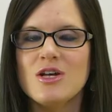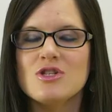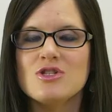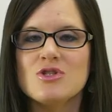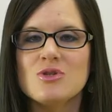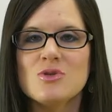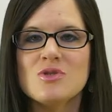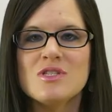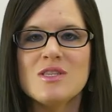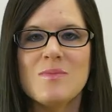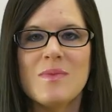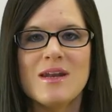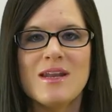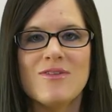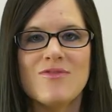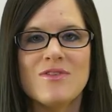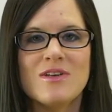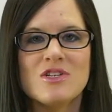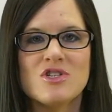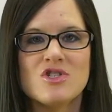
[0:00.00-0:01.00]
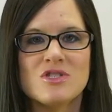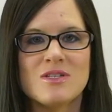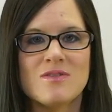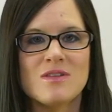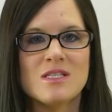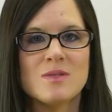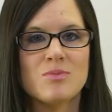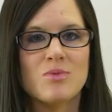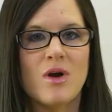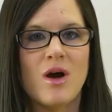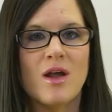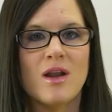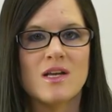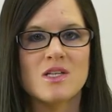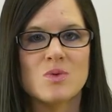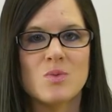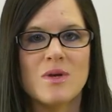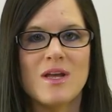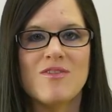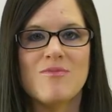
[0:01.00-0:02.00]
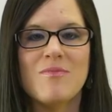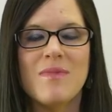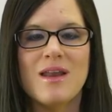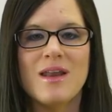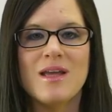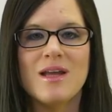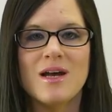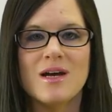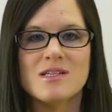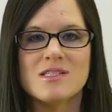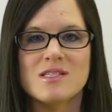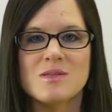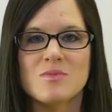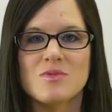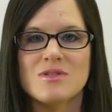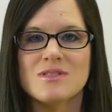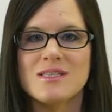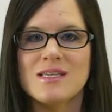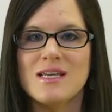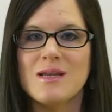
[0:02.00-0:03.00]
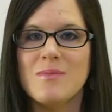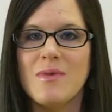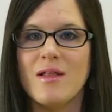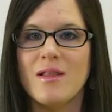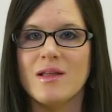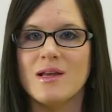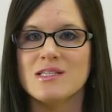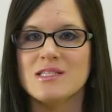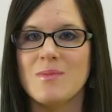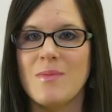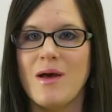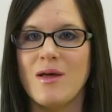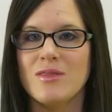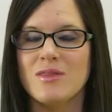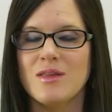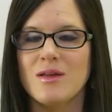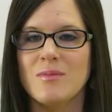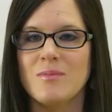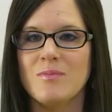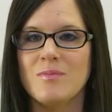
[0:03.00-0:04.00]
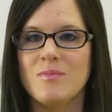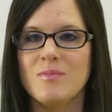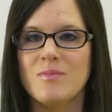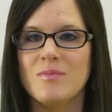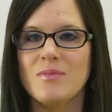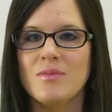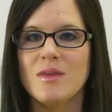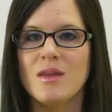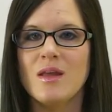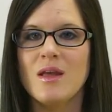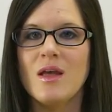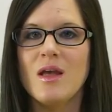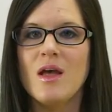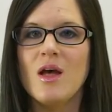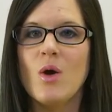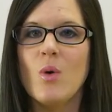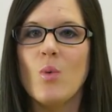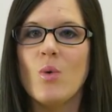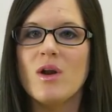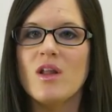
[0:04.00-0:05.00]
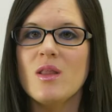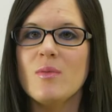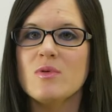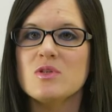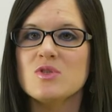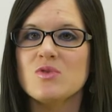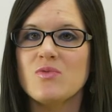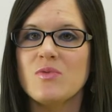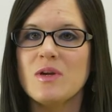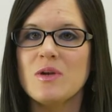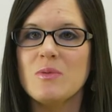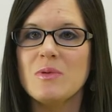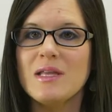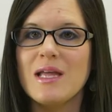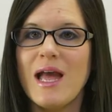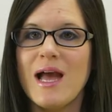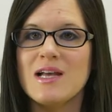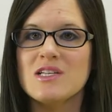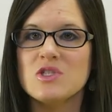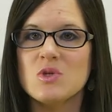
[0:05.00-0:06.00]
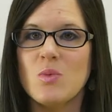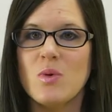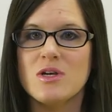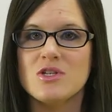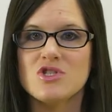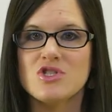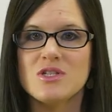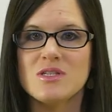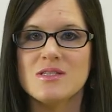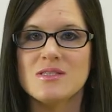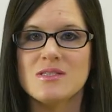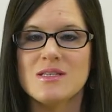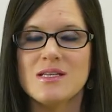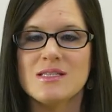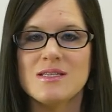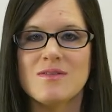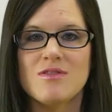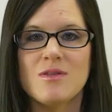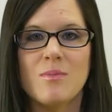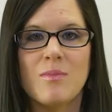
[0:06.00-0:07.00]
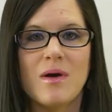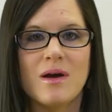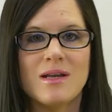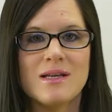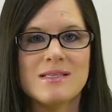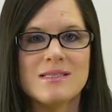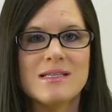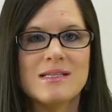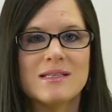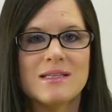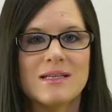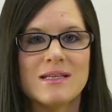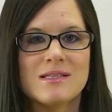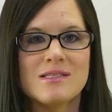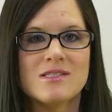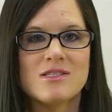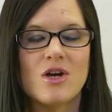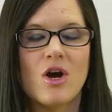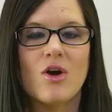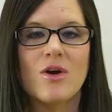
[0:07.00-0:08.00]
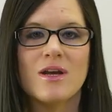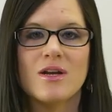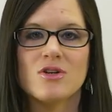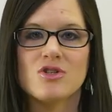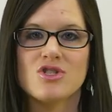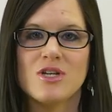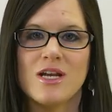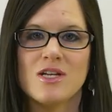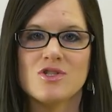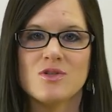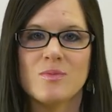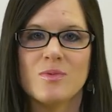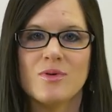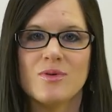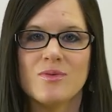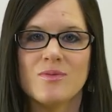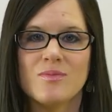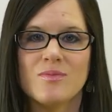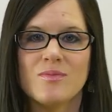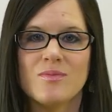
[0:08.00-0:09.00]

Due to the many features of this product, we have many customers emailing us about them one of the most frequently asked questions is if the buckets and lids are interchangeable.